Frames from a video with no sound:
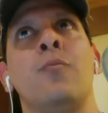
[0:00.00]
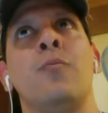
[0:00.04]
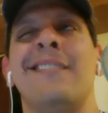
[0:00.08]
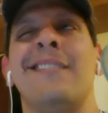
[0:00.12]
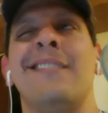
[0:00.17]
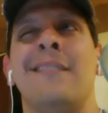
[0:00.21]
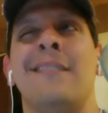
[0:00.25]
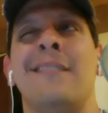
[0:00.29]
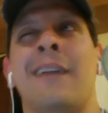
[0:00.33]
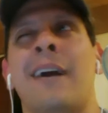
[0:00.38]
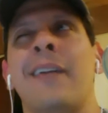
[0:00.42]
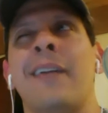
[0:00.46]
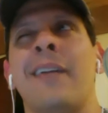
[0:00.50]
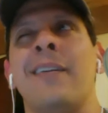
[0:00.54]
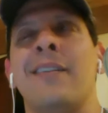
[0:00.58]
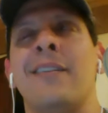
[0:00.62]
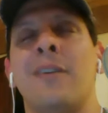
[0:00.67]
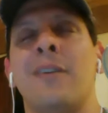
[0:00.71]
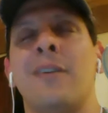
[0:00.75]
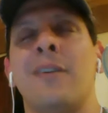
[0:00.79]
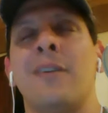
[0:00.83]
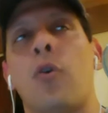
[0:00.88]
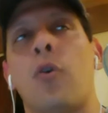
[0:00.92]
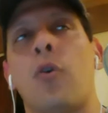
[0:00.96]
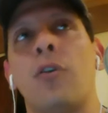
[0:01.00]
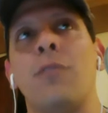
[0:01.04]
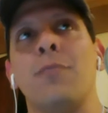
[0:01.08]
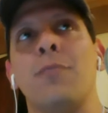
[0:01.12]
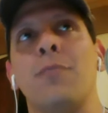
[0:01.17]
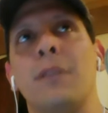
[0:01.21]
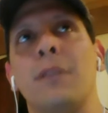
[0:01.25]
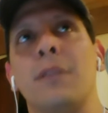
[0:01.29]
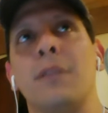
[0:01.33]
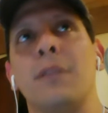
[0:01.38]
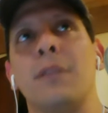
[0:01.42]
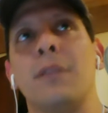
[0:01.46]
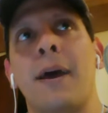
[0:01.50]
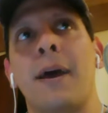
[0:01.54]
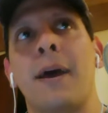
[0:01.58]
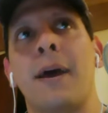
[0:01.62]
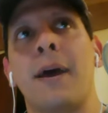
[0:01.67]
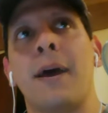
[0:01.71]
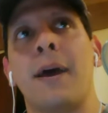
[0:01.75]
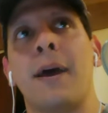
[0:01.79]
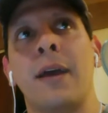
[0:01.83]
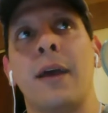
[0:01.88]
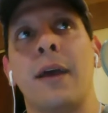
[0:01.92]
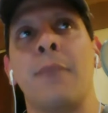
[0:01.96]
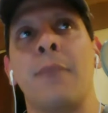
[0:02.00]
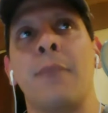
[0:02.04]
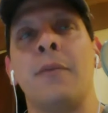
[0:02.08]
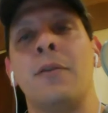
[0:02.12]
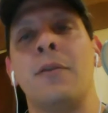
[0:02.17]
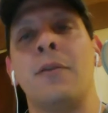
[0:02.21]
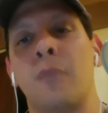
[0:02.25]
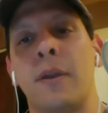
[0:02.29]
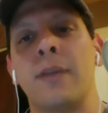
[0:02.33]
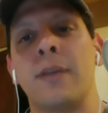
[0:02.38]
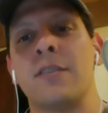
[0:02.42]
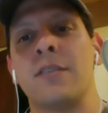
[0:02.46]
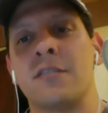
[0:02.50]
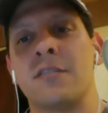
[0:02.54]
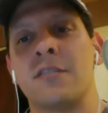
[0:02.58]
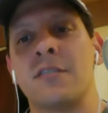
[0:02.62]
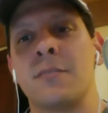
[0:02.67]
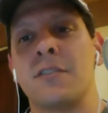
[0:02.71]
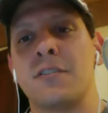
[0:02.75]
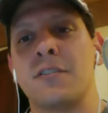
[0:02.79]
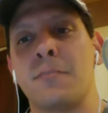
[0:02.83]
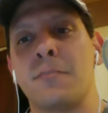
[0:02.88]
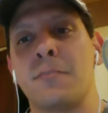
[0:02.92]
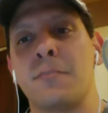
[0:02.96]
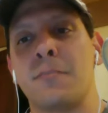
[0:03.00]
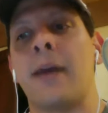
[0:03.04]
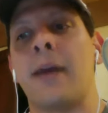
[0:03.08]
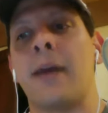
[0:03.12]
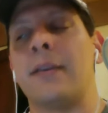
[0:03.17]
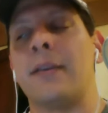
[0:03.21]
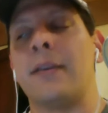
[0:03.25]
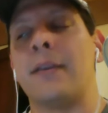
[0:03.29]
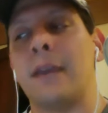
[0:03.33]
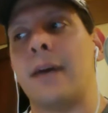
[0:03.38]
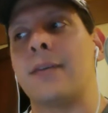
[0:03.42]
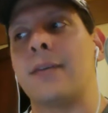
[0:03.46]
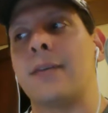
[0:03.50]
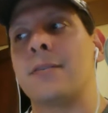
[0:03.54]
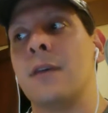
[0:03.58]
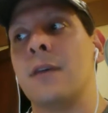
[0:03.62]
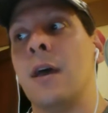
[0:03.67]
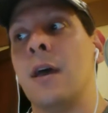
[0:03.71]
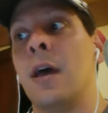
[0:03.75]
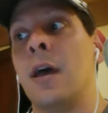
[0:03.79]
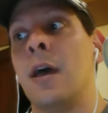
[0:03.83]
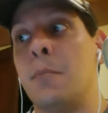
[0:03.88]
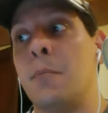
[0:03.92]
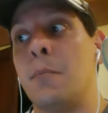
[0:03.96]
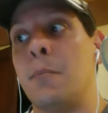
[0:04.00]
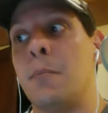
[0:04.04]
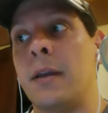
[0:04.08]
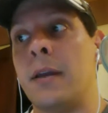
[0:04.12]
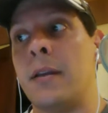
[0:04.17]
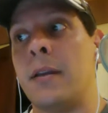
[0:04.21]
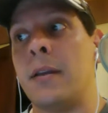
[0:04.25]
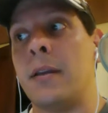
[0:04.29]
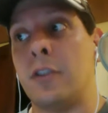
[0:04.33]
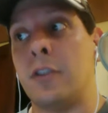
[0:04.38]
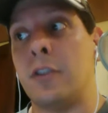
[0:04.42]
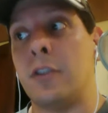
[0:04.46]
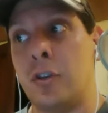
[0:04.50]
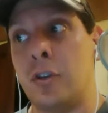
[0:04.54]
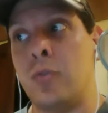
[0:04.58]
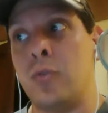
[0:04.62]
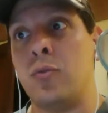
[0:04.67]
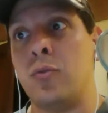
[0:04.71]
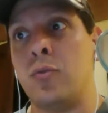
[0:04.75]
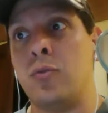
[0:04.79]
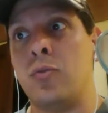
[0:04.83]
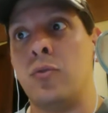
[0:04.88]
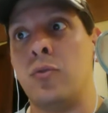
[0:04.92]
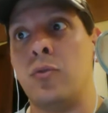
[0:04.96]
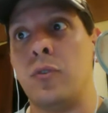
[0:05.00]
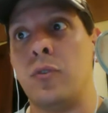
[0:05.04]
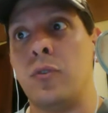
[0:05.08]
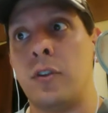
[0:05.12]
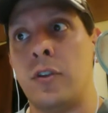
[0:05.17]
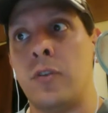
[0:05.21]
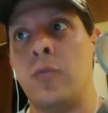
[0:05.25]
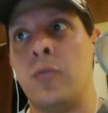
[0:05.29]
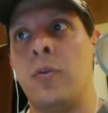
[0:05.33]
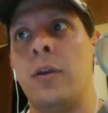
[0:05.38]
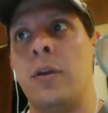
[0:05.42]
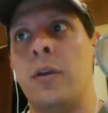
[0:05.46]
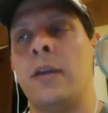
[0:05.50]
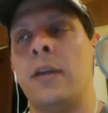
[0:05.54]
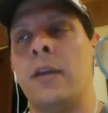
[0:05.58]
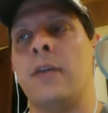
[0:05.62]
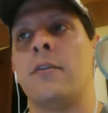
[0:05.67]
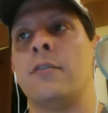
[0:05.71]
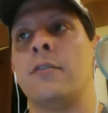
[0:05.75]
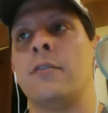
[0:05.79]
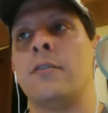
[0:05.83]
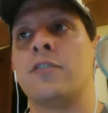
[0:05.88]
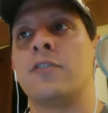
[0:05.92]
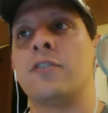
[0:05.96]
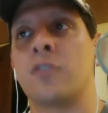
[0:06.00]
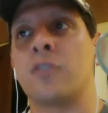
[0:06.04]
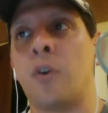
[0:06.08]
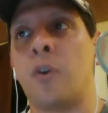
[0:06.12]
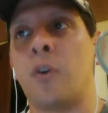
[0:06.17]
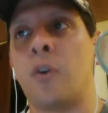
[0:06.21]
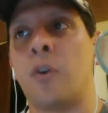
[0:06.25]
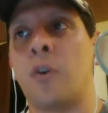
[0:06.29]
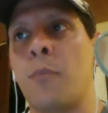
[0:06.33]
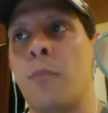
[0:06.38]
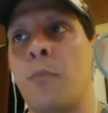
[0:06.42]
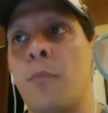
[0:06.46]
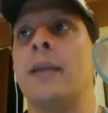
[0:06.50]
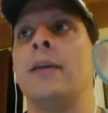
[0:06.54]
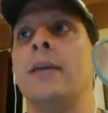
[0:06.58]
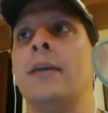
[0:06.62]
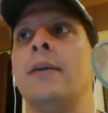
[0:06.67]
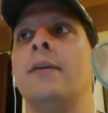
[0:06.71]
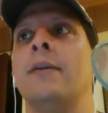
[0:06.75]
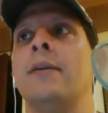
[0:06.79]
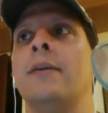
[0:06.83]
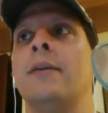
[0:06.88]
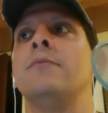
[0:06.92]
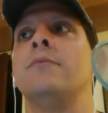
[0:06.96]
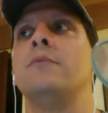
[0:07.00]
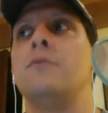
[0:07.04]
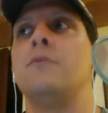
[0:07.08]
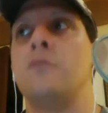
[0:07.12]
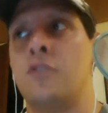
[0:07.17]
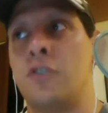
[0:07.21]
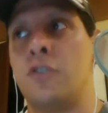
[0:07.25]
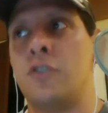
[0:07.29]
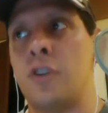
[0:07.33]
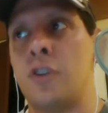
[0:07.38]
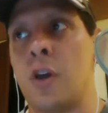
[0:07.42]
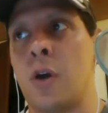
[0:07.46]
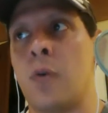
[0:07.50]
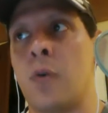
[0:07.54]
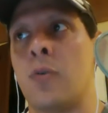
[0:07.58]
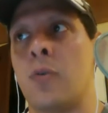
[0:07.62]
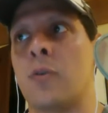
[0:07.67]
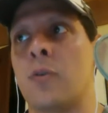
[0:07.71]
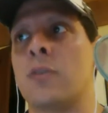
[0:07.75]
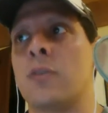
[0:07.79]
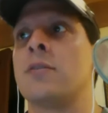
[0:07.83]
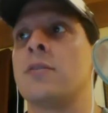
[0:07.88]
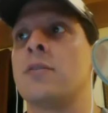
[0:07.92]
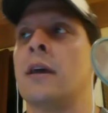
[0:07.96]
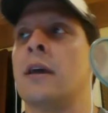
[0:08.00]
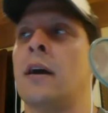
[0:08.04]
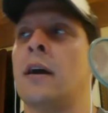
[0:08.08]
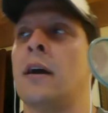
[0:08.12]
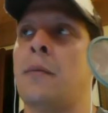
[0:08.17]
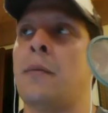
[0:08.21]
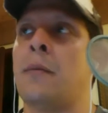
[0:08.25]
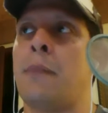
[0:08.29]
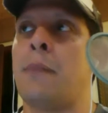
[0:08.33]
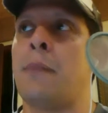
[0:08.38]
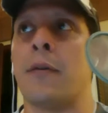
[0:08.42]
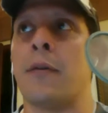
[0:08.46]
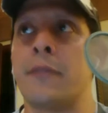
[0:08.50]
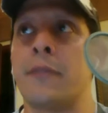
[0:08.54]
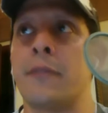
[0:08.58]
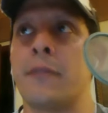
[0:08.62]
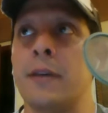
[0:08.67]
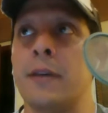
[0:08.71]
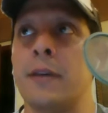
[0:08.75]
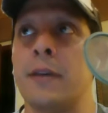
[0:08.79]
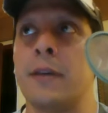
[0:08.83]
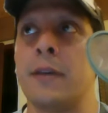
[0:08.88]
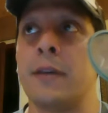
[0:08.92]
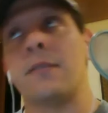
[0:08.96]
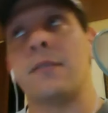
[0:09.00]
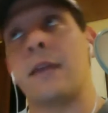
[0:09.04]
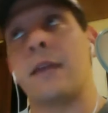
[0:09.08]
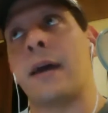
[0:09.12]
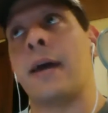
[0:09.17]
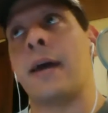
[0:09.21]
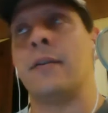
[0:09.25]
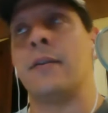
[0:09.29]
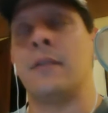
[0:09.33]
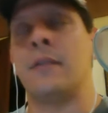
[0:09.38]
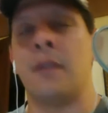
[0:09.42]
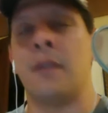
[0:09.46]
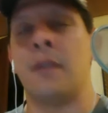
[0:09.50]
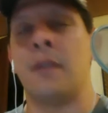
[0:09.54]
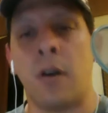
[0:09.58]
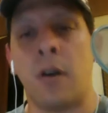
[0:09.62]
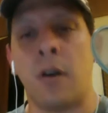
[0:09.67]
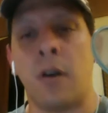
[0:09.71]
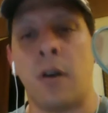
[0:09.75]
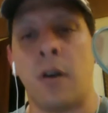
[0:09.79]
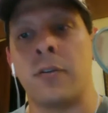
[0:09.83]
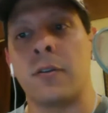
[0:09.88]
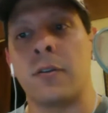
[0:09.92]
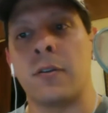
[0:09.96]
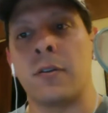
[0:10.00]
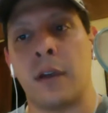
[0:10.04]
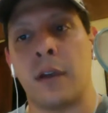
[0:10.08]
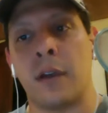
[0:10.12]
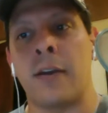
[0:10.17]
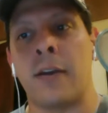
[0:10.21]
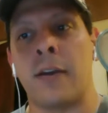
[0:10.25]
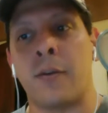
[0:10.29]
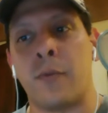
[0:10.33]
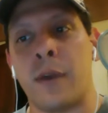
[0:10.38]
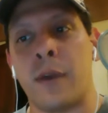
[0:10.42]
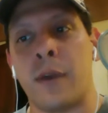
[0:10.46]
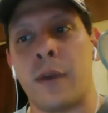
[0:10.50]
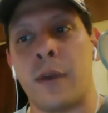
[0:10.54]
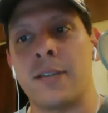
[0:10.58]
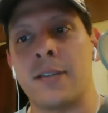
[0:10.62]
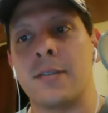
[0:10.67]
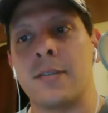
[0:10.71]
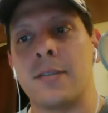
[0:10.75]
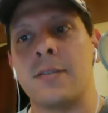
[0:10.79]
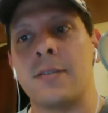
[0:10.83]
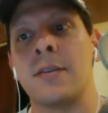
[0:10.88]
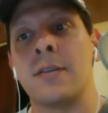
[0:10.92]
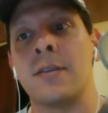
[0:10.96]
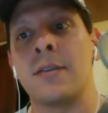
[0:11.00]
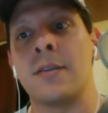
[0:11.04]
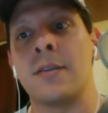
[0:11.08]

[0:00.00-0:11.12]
not in a horribly bad way. I mean, racism is bad, yes, but you hear so many jokes about this and that and other kind of races.